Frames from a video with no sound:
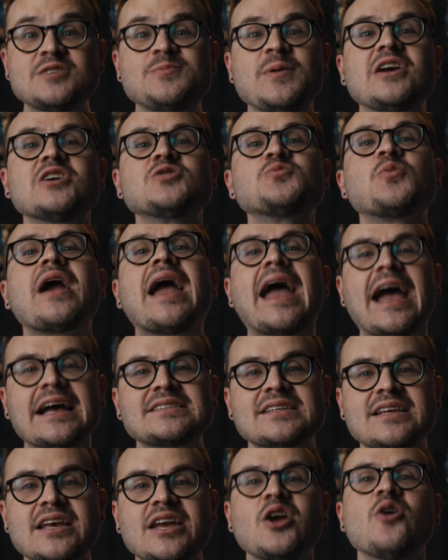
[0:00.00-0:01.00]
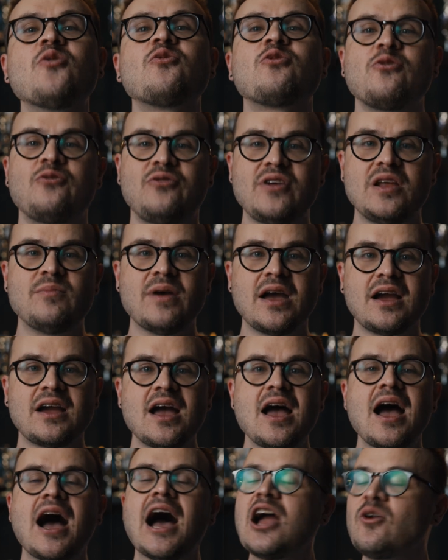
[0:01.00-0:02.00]
is because we're asking for feedback.
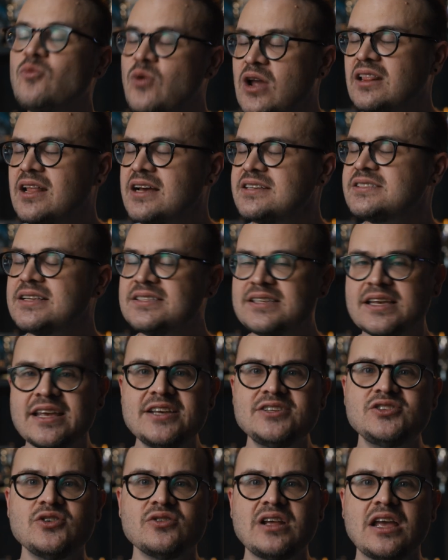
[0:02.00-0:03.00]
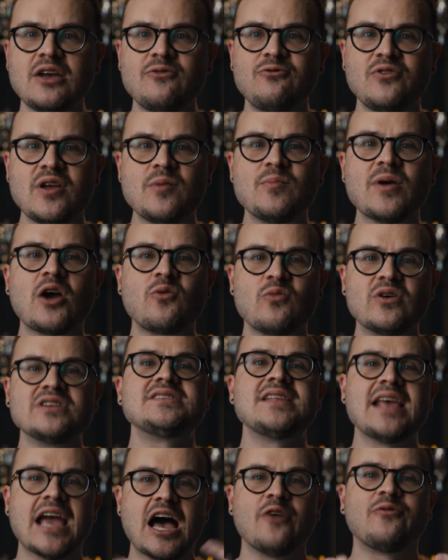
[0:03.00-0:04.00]
I realize it's easier to give feedback
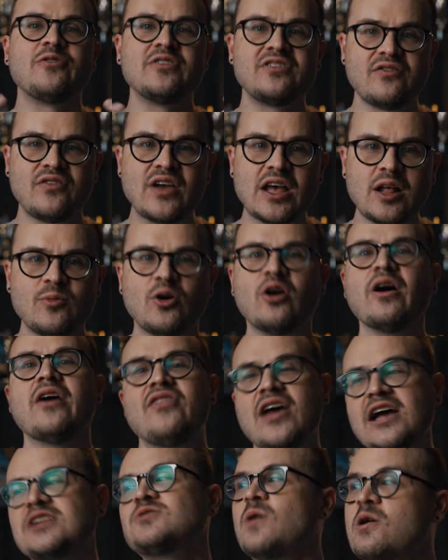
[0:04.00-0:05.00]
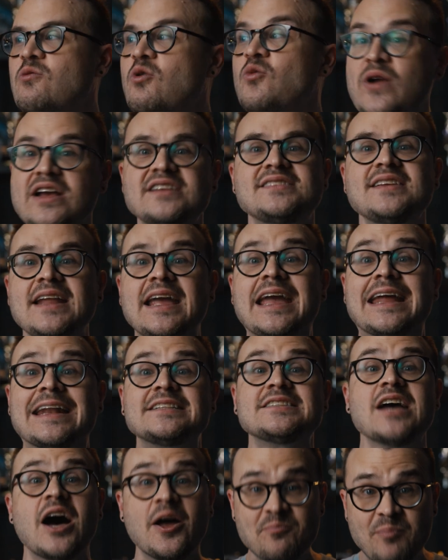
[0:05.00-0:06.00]
once the alpha is available, and that's why we're racing to get
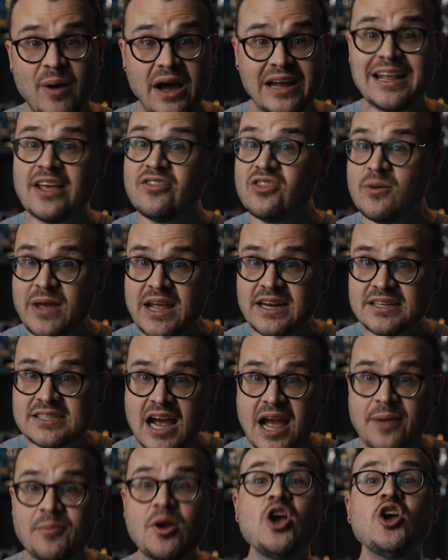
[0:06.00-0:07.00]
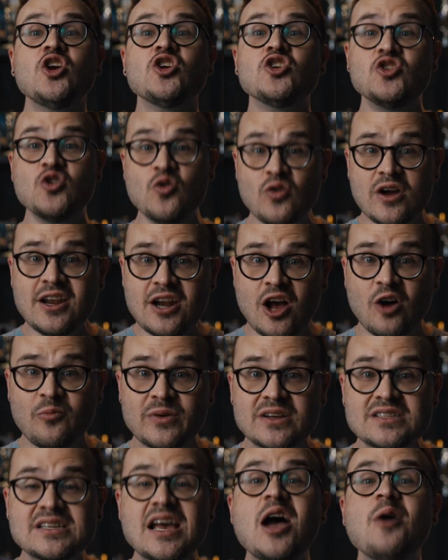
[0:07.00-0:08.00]
it done. But in the meantime, you can
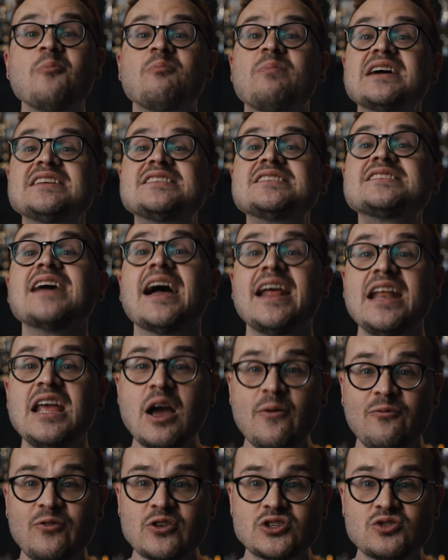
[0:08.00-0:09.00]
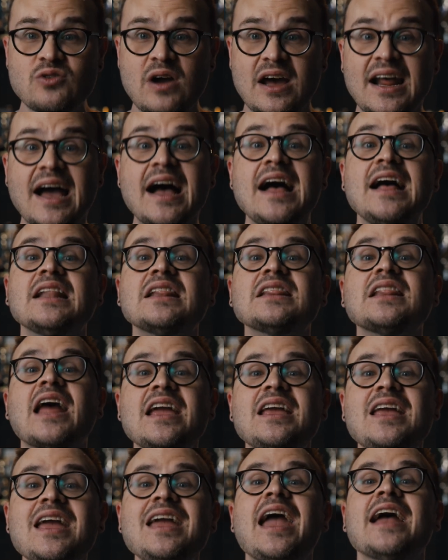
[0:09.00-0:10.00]
help us by signing up for Strada,
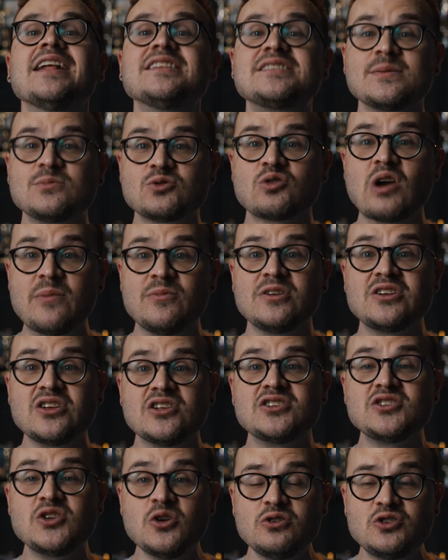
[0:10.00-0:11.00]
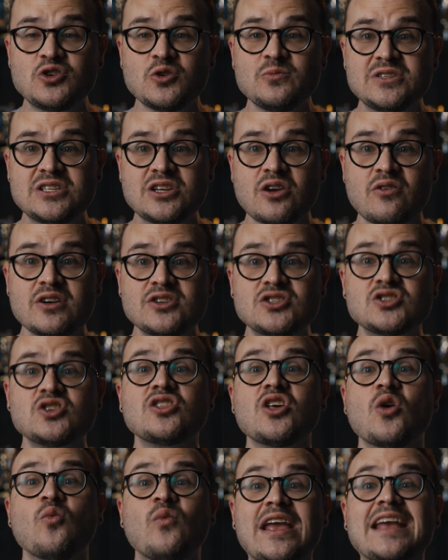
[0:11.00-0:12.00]
liking and subscribing to this YouTube series
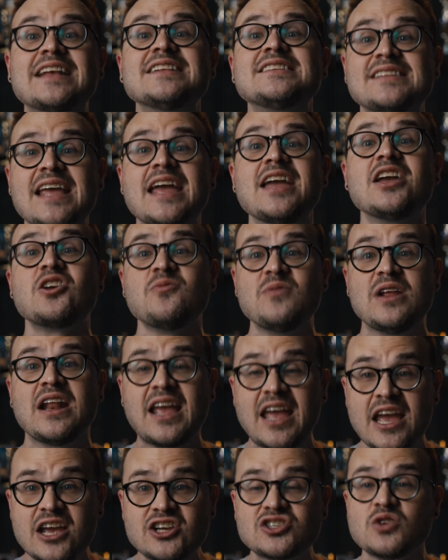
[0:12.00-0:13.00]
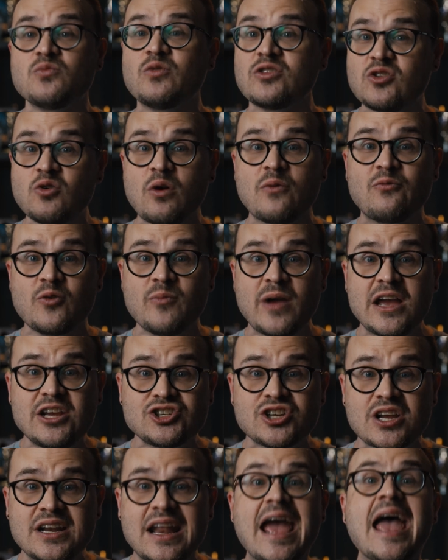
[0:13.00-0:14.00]
so that we can stay in communication with new
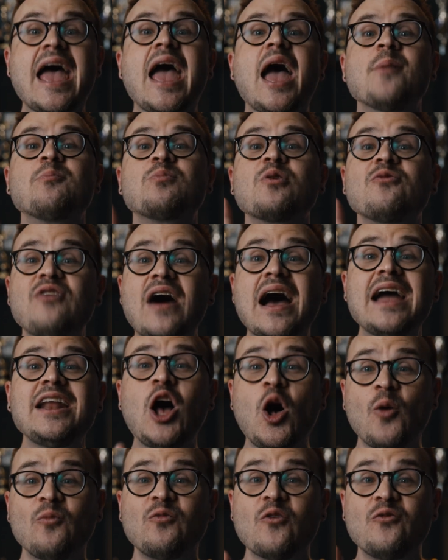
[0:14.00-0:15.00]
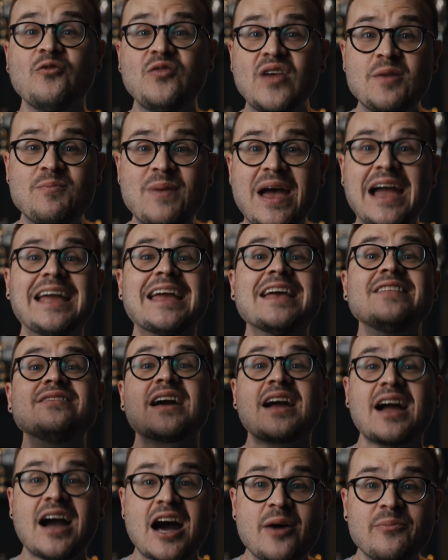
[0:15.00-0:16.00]
information and provide helpful feedback in
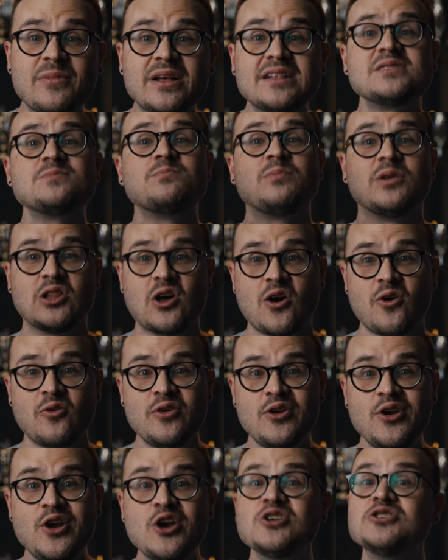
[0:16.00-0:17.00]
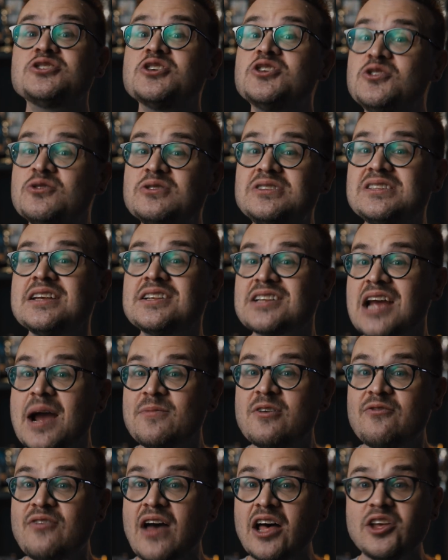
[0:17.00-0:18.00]
the comments below. Do you see
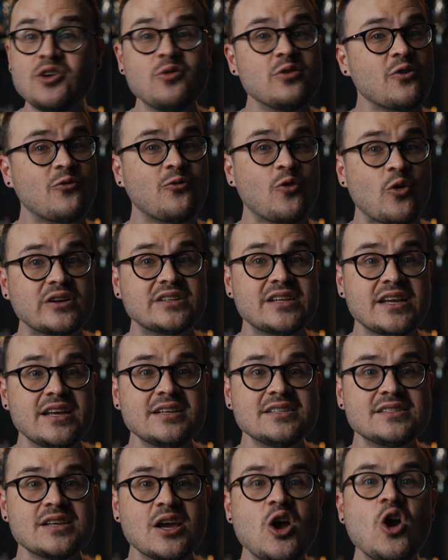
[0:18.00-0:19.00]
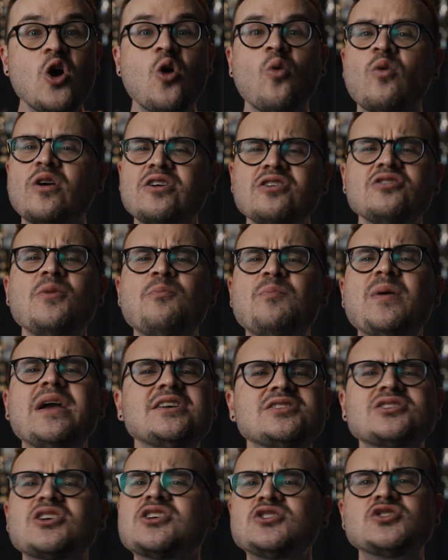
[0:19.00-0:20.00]
time to value in the four T's? What are the
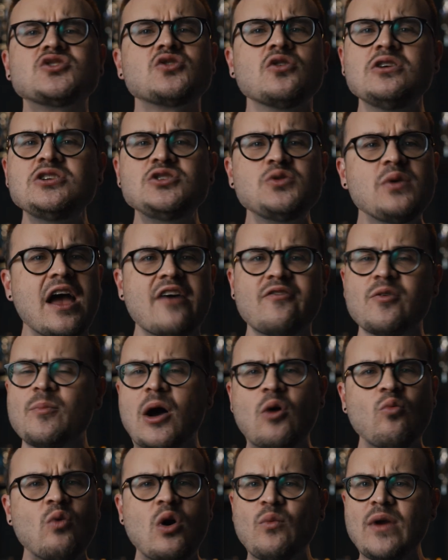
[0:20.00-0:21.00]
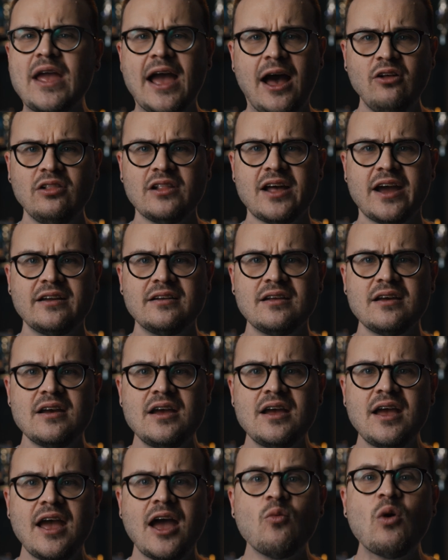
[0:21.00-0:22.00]
biggest concerns you have about what we outlined?
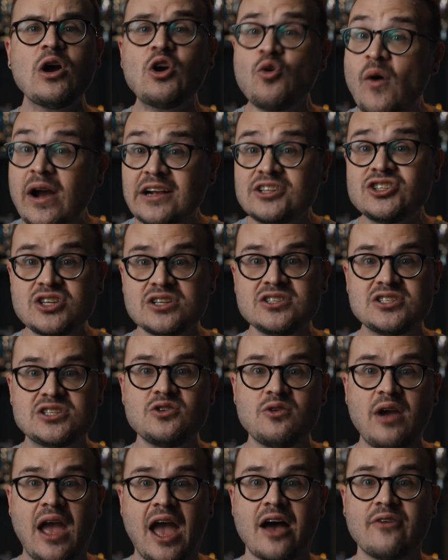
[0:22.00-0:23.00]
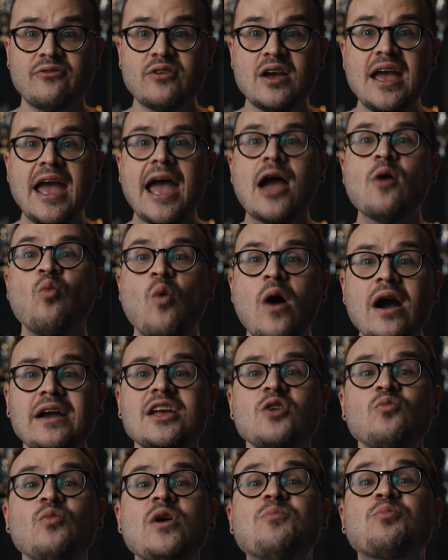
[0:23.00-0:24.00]
And what questions do you have? And
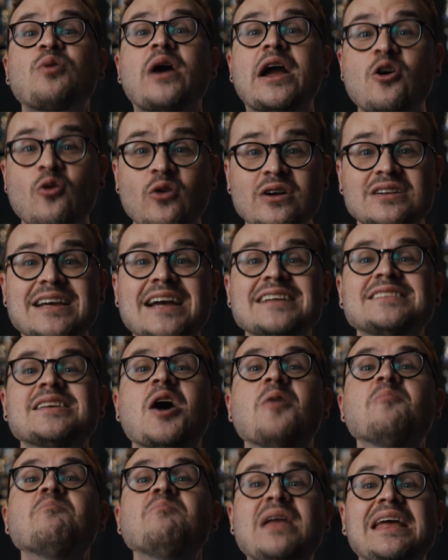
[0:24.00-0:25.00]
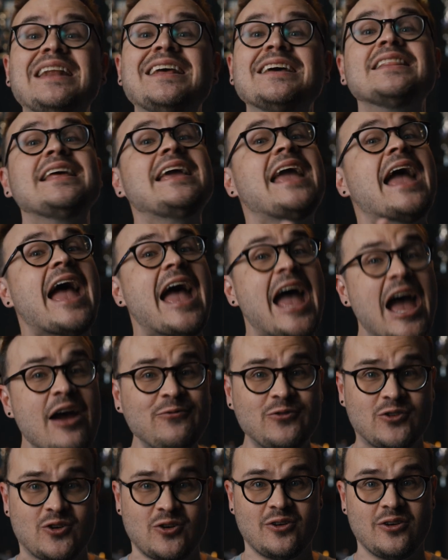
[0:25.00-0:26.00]
what can we prioritize immediately
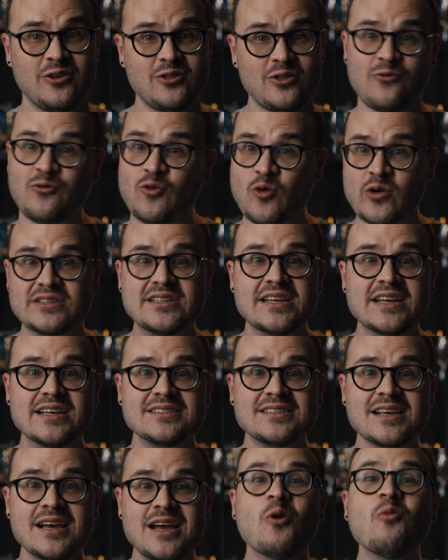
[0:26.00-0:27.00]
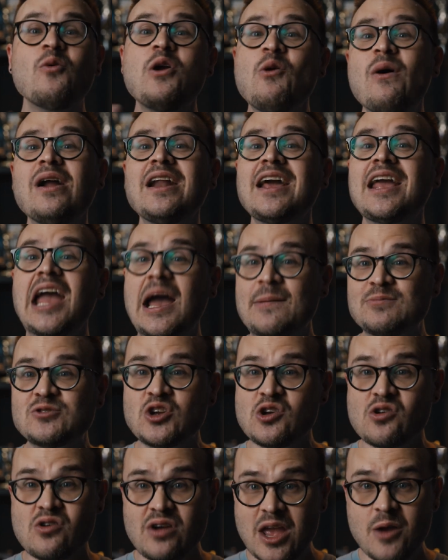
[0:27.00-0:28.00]
after the four T's? Well, we want to
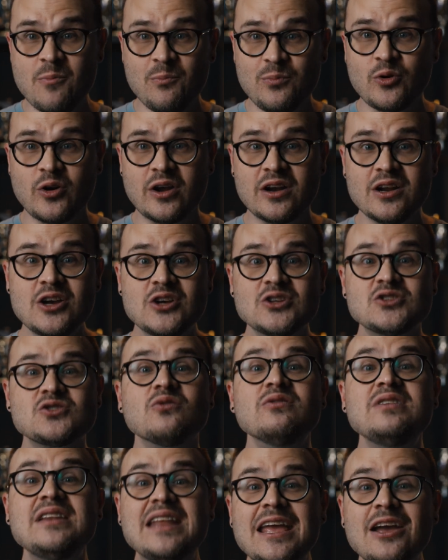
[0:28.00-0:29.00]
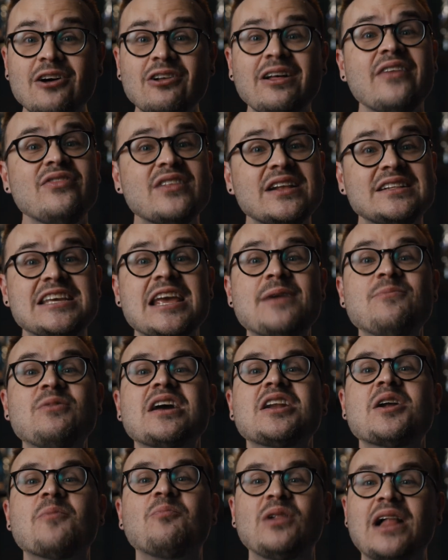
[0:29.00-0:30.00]
capture your input so Neil and the team
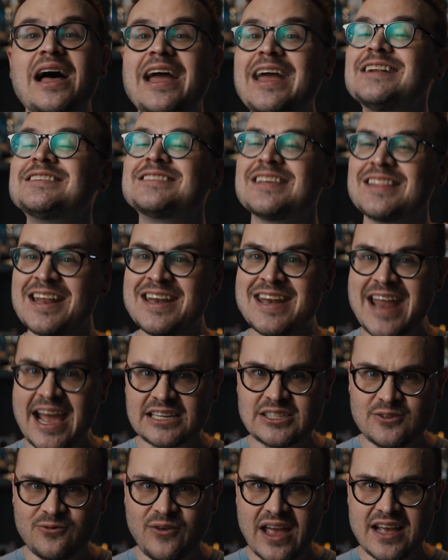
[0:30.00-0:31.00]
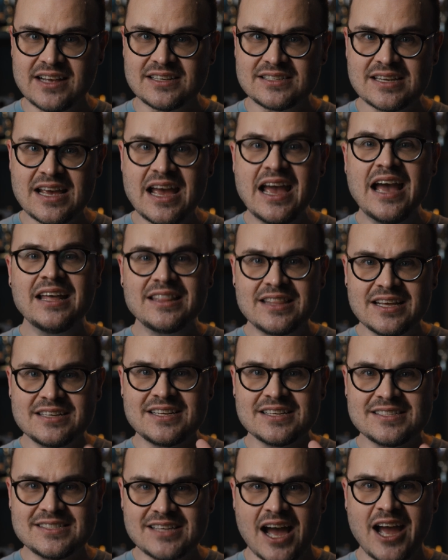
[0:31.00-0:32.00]
can apply it to the next phase the
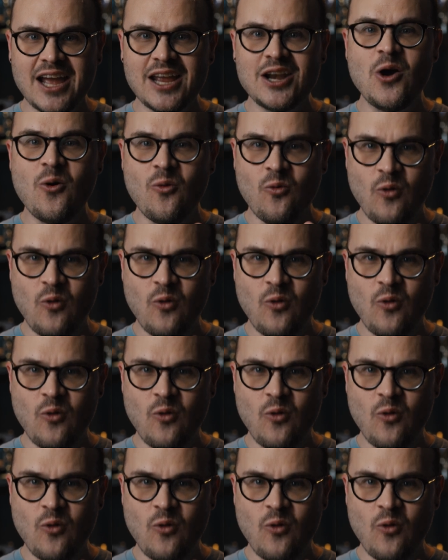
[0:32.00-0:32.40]
design